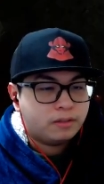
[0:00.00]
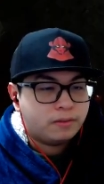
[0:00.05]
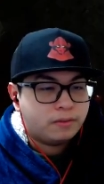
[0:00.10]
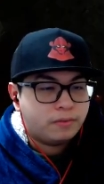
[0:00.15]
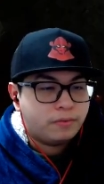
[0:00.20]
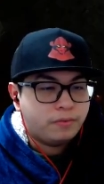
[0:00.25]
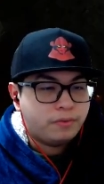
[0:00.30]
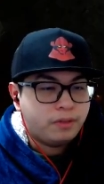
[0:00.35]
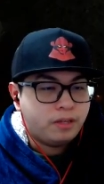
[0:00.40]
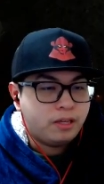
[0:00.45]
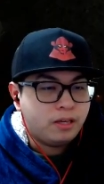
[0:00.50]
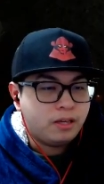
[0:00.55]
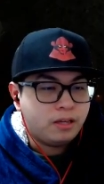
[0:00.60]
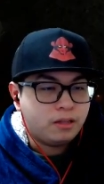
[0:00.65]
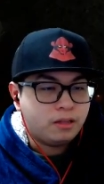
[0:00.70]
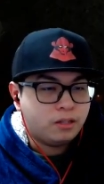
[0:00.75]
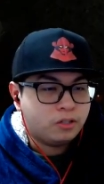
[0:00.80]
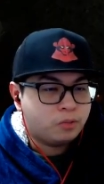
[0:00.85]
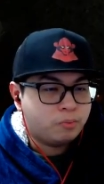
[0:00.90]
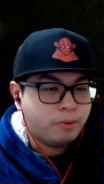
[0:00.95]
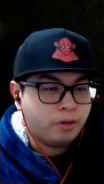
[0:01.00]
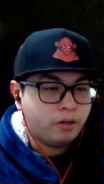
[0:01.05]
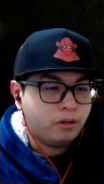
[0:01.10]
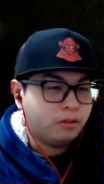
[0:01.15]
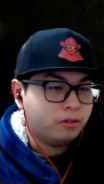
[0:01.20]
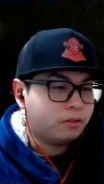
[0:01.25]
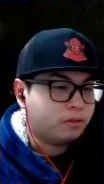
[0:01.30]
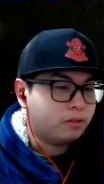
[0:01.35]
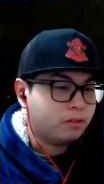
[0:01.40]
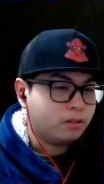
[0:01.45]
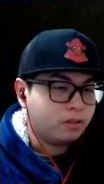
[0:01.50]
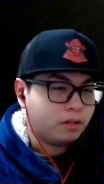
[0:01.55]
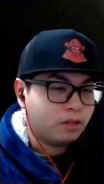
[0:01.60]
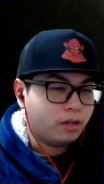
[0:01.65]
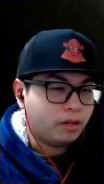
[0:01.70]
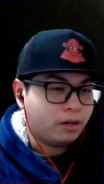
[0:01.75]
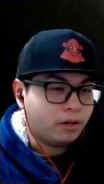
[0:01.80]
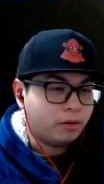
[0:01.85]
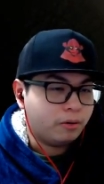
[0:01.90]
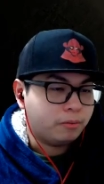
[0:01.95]
This build, you
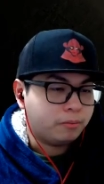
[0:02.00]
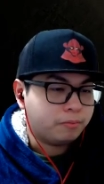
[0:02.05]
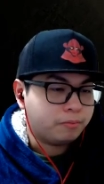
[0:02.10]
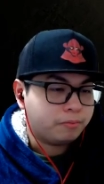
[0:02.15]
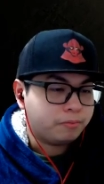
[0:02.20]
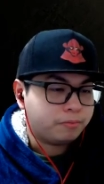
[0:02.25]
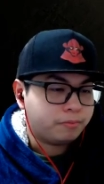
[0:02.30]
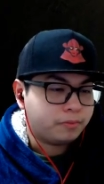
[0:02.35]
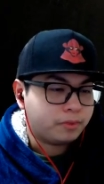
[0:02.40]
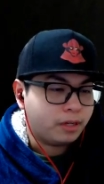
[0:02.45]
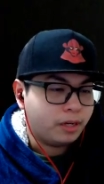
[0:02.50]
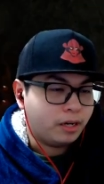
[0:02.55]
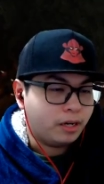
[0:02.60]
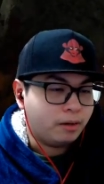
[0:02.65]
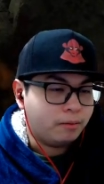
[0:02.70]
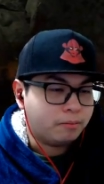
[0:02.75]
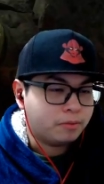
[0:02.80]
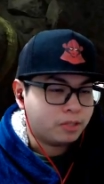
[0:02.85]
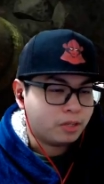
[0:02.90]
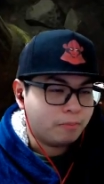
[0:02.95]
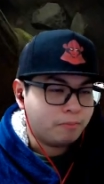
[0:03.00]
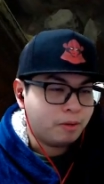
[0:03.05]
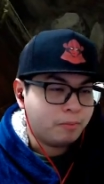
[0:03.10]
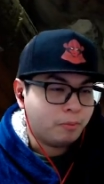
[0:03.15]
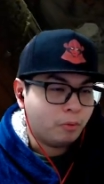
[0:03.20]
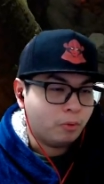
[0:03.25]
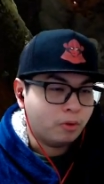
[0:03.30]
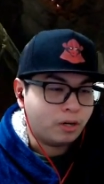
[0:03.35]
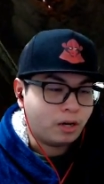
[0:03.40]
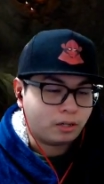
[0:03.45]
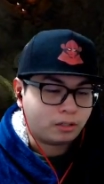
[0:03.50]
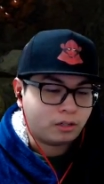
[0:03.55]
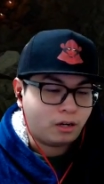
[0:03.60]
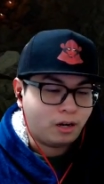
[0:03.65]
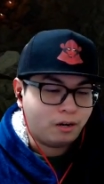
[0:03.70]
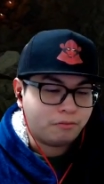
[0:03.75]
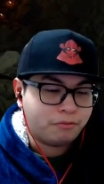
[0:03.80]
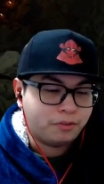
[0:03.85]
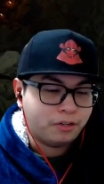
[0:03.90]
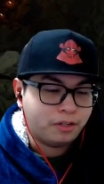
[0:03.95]
know, some people were not
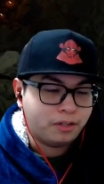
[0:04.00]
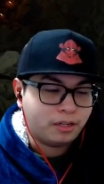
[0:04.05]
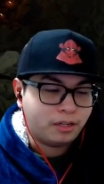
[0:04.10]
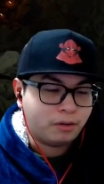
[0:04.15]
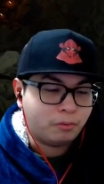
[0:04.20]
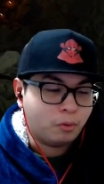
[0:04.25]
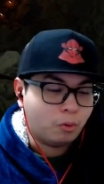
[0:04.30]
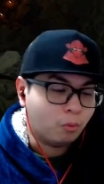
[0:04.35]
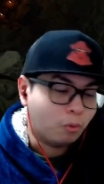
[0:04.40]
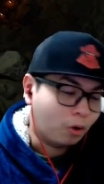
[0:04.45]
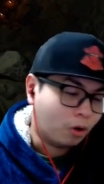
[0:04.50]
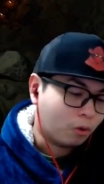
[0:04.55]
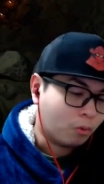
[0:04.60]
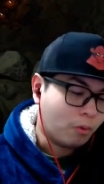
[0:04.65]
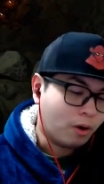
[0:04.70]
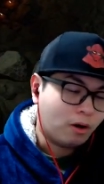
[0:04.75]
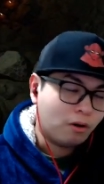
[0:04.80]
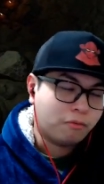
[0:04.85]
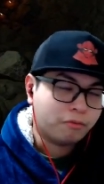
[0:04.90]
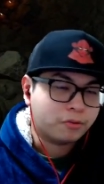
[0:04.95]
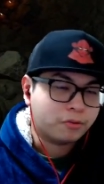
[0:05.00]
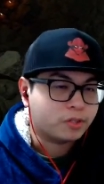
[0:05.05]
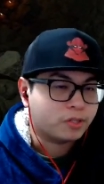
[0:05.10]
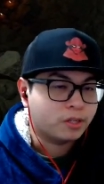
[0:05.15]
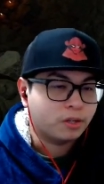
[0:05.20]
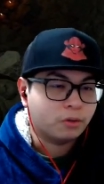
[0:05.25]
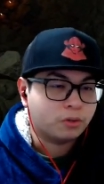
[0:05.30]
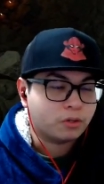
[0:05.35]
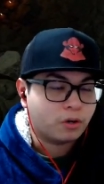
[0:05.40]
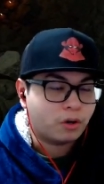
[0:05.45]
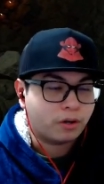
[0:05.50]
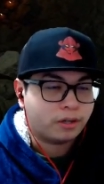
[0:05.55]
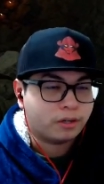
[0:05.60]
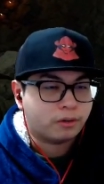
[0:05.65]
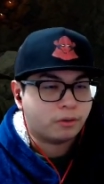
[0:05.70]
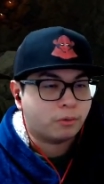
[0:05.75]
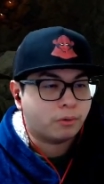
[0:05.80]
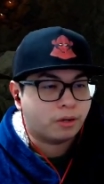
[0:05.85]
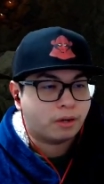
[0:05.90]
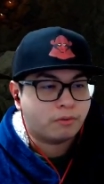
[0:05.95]
confident that it would work well for single target
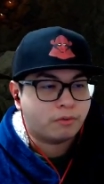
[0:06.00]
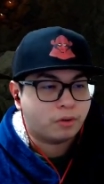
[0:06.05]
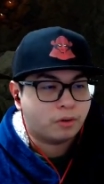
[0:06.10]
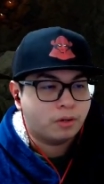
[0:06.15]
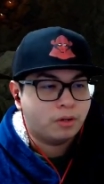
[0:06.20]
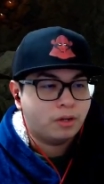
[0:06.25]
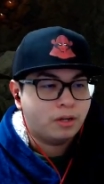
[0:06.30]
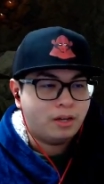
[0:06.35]
or whatever.